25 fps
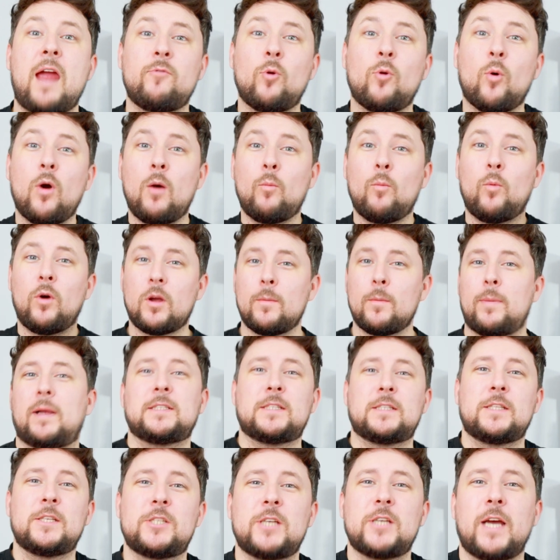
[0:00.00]
Hey everyone, welcome
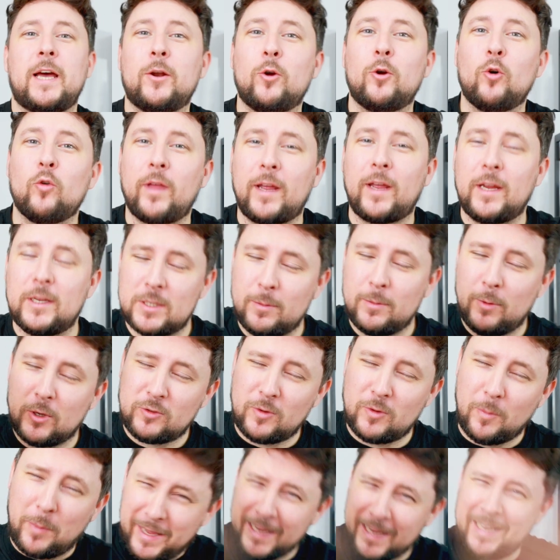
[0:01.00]
back to the channel. Thank you so
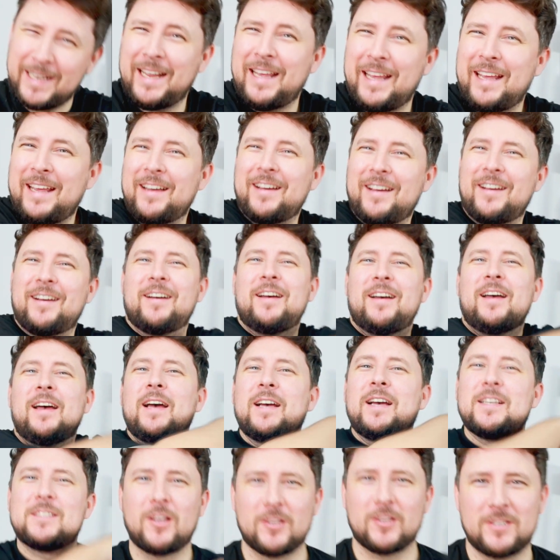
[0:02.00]
much for being here.
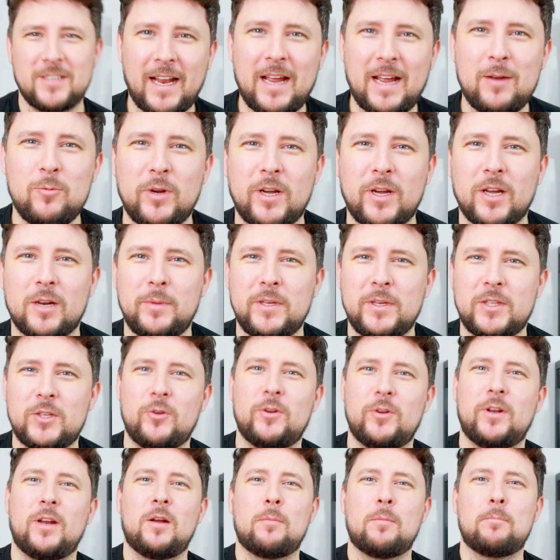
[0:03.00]
So today we're going to be
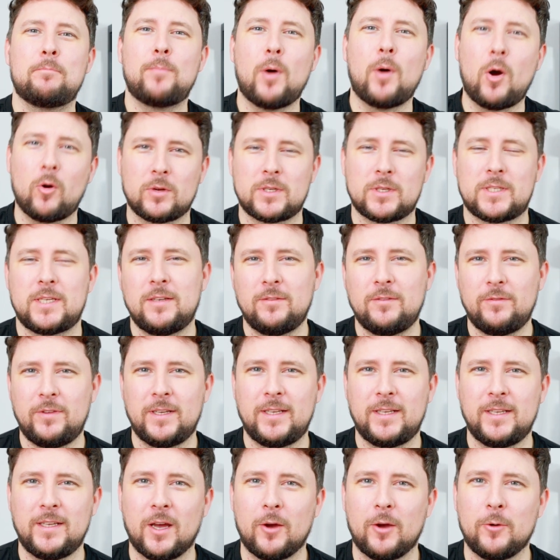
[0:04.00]
doing an unboxing
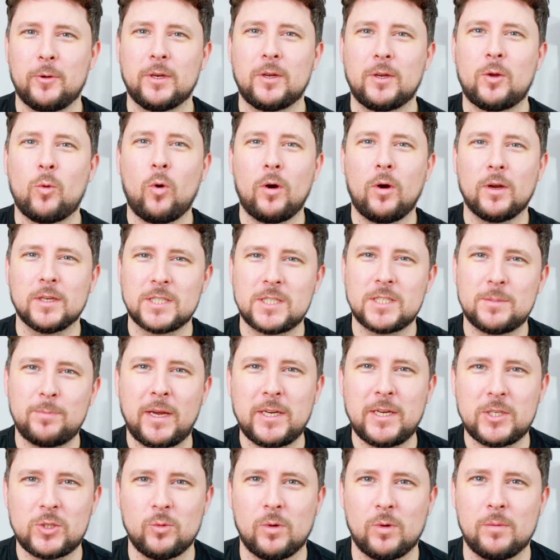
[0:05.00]
video, and quite a
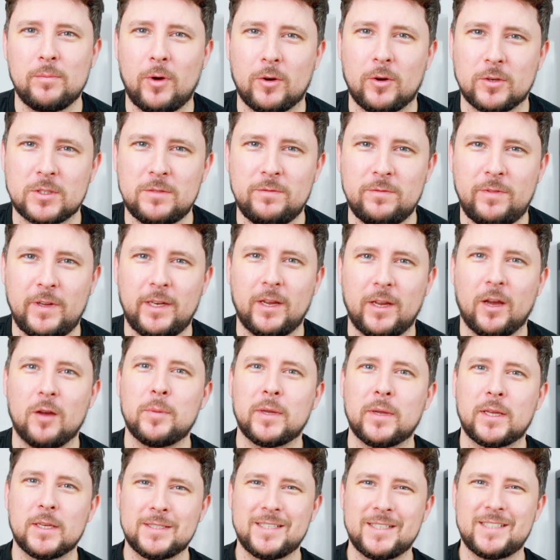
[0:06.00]
special unboxing video,
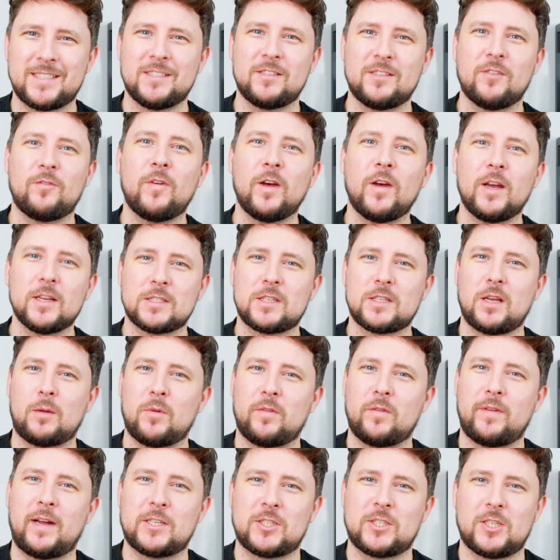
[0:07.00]
because this is the first
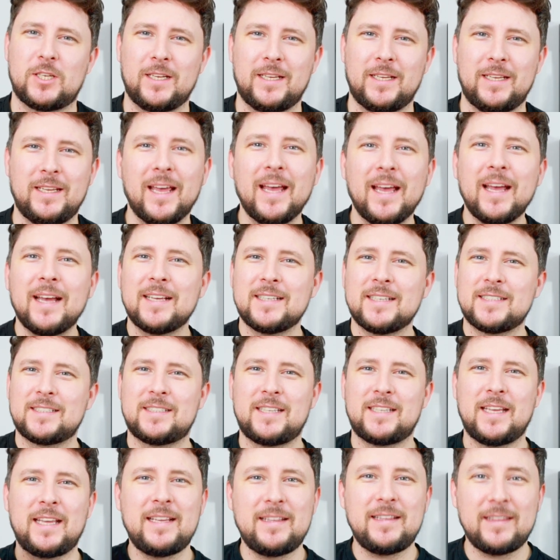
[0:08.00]
time I've actually
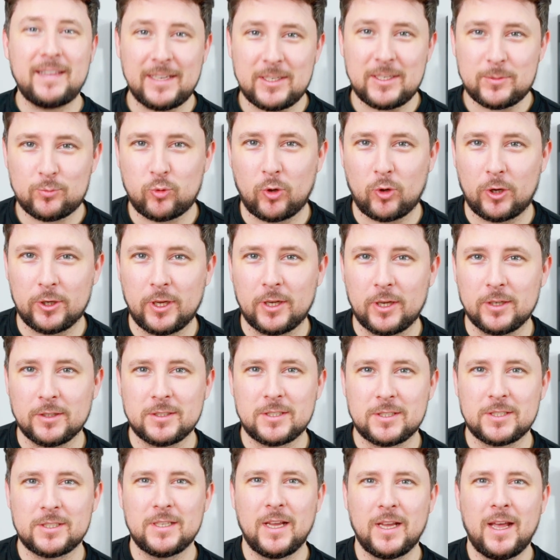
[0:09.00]
seen these
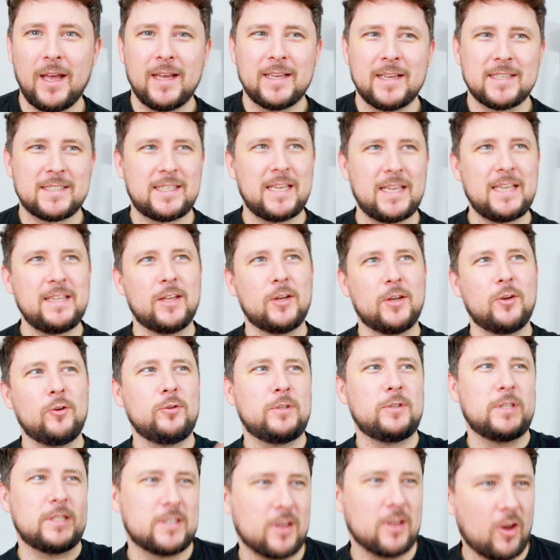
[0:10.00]
products, seen the
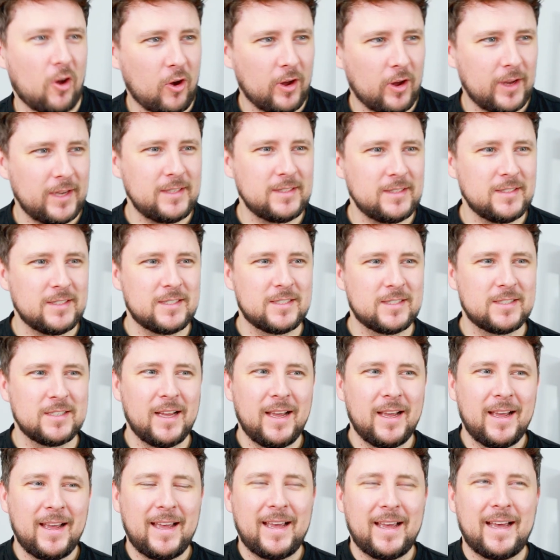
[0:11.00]
new
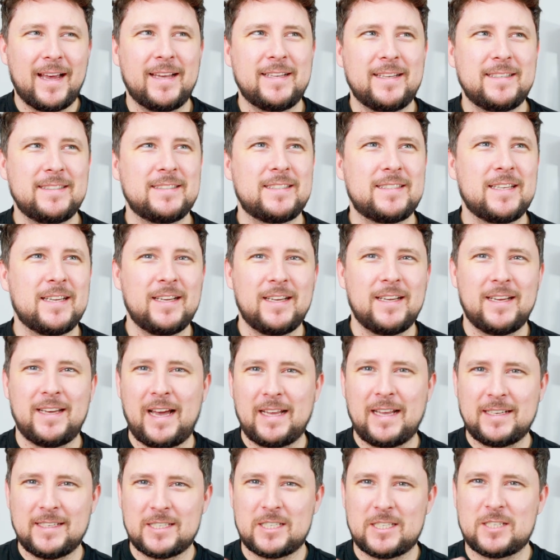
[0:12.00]
designs, and
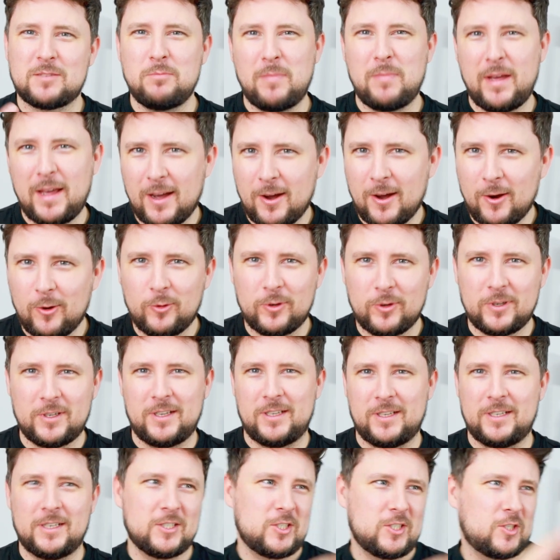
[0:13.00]
had a smell and
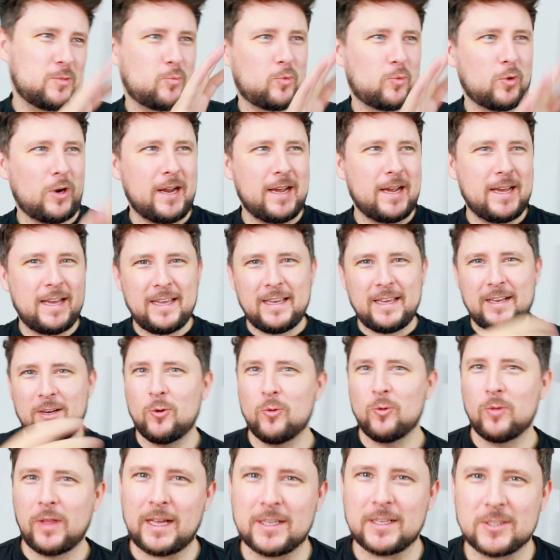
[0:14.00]
a spray and
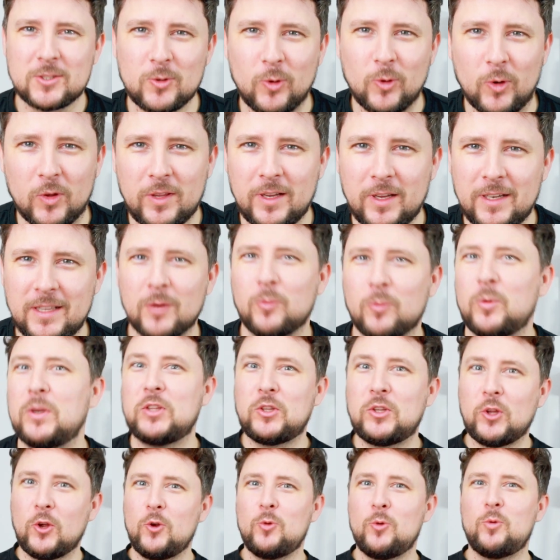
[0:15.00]
all that sort of thing that we
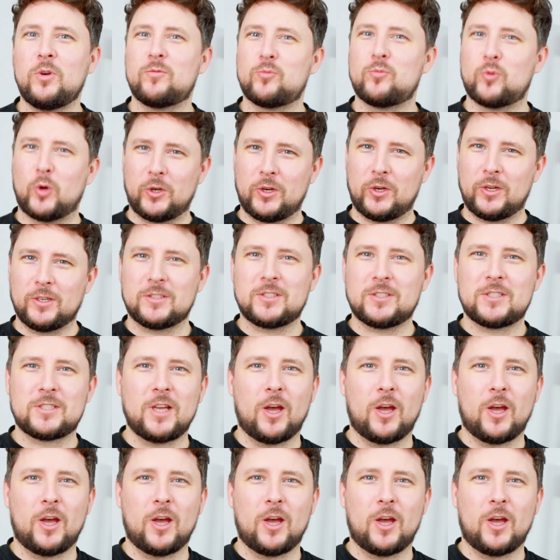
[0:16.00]
do with products.